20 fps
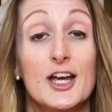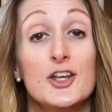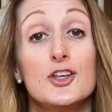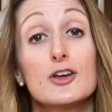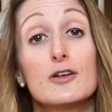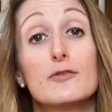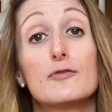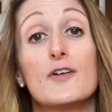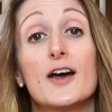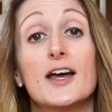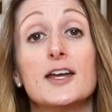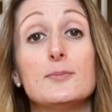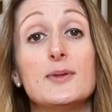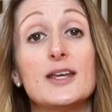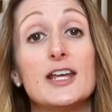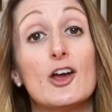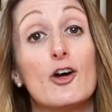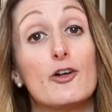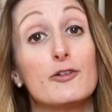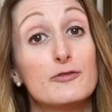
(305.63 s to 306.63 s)
You can find
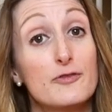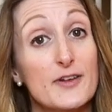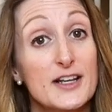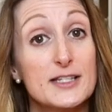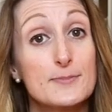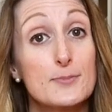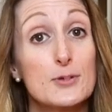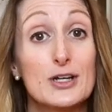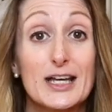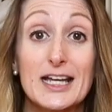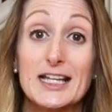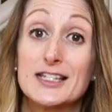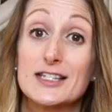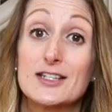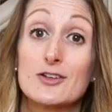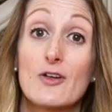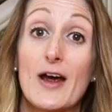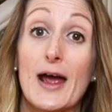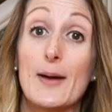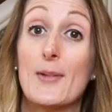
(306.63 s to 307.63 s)
me on Facebook,
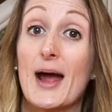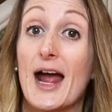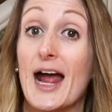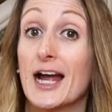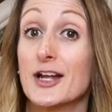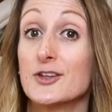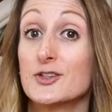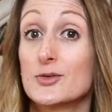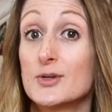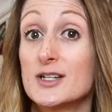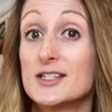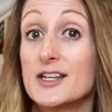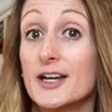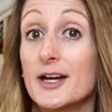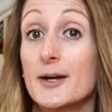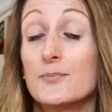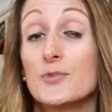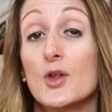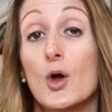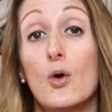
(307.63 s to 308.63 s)
Instagram and
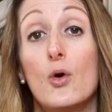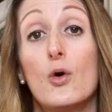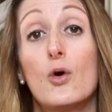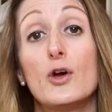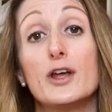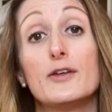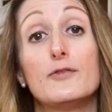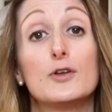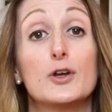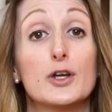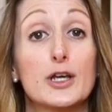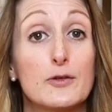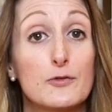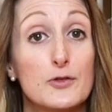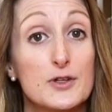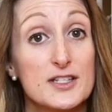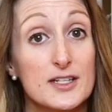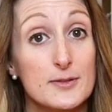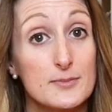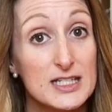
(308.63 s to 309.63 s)
Twitter, or if you're looking
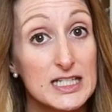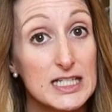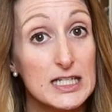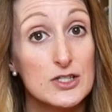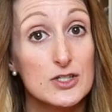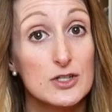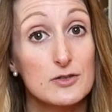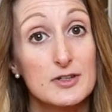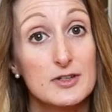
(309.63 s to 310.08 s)
for some teacher